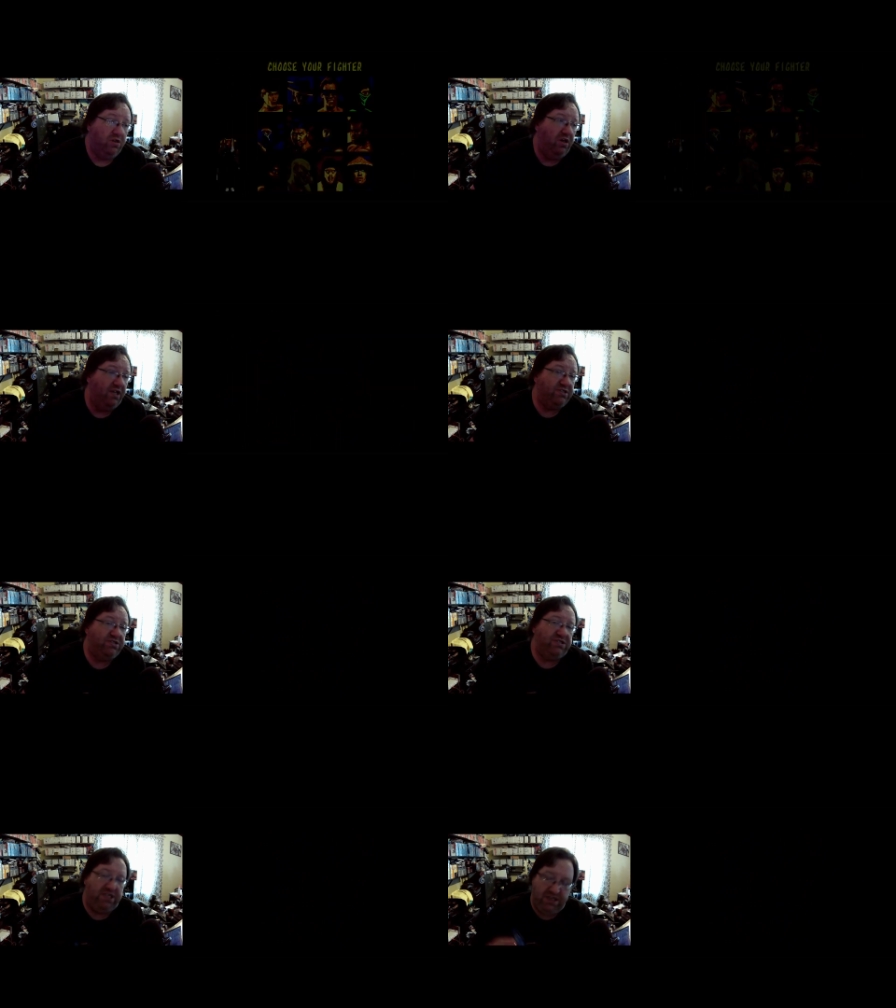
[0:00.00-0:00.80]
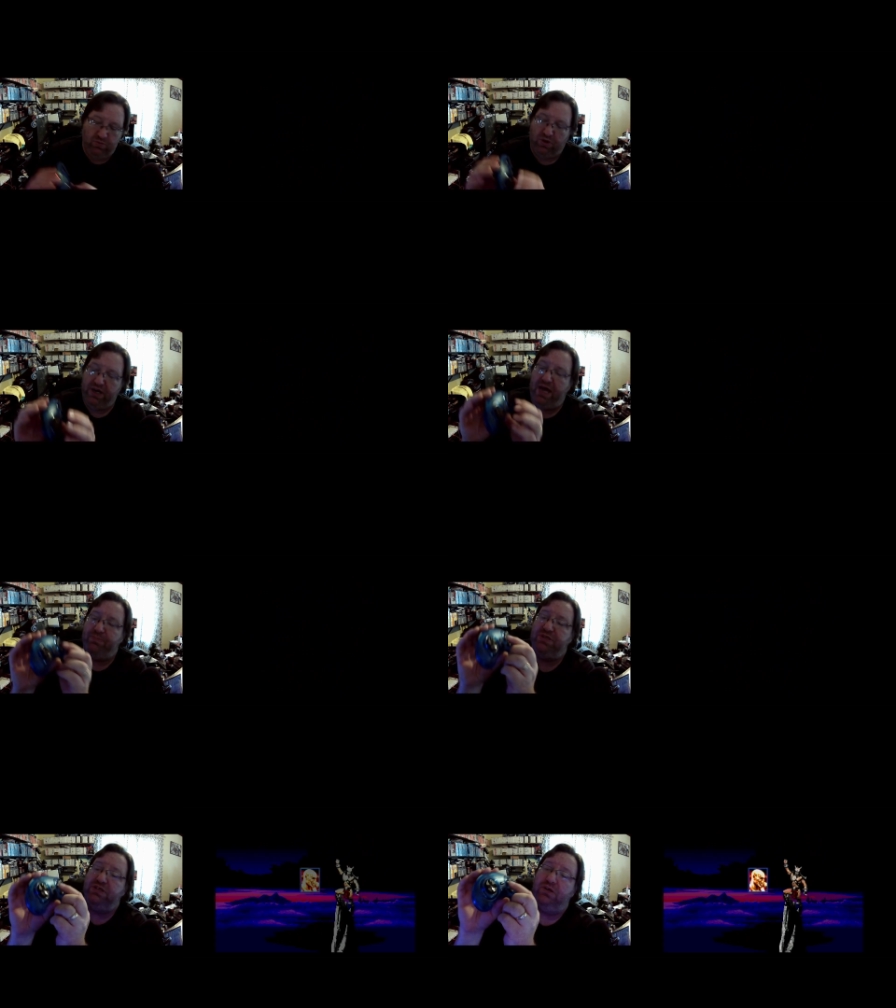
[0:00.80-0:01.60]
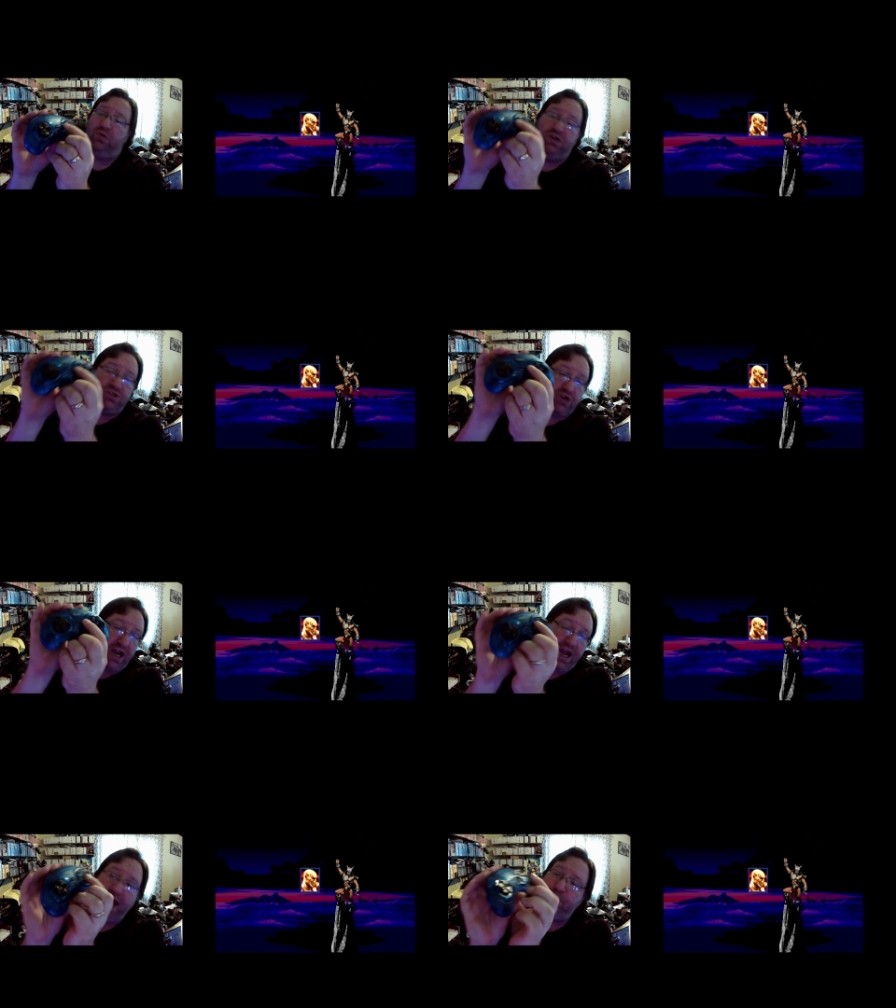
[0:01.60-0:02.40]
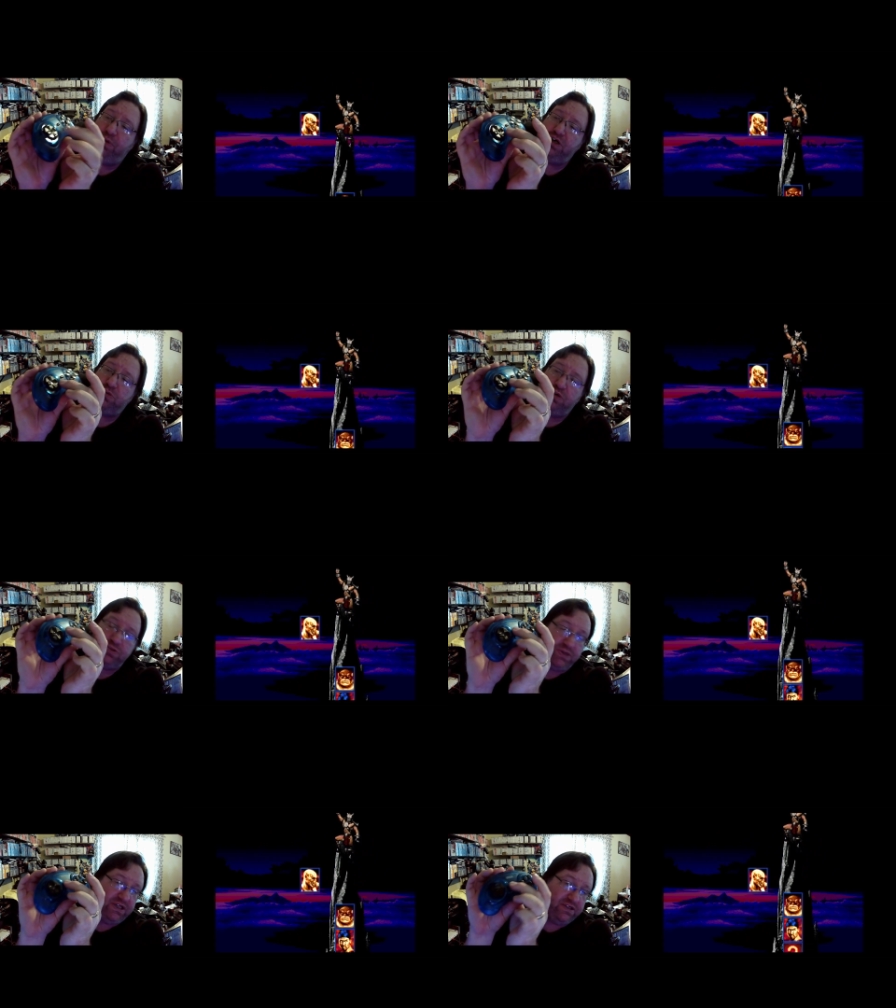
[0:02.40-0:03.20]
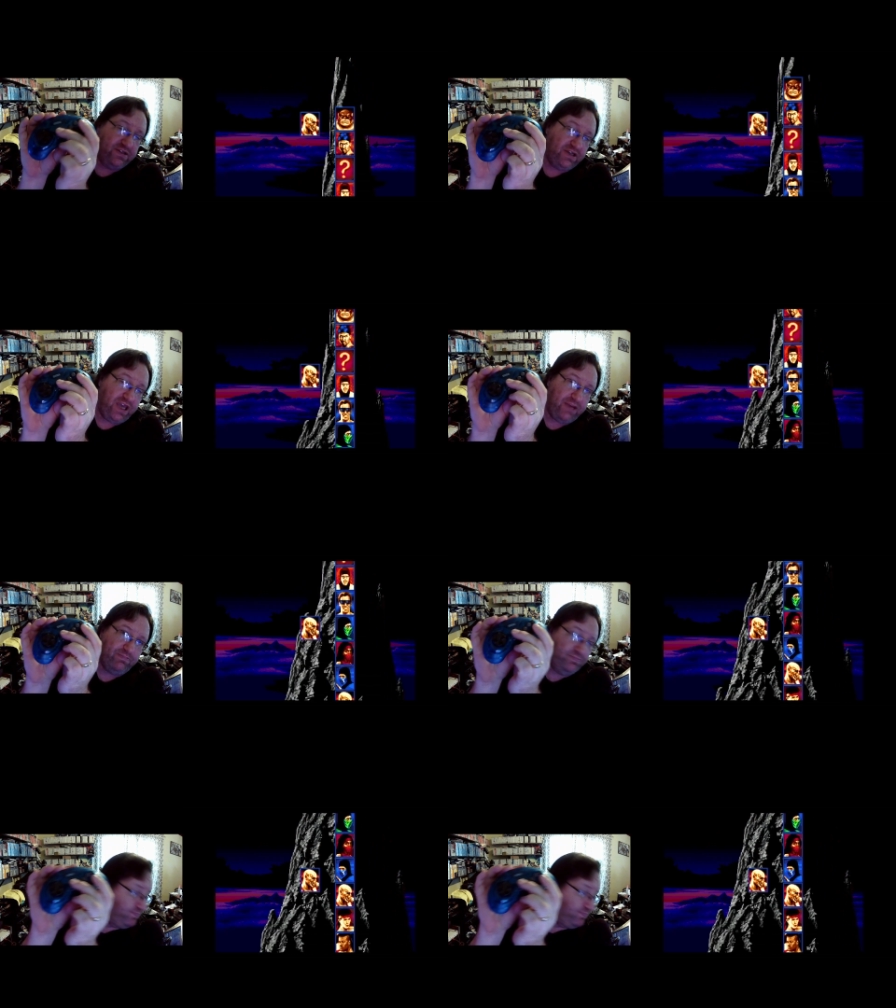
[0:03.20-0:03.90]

Let's see what happens here. We're going to try high punch once we get into the game.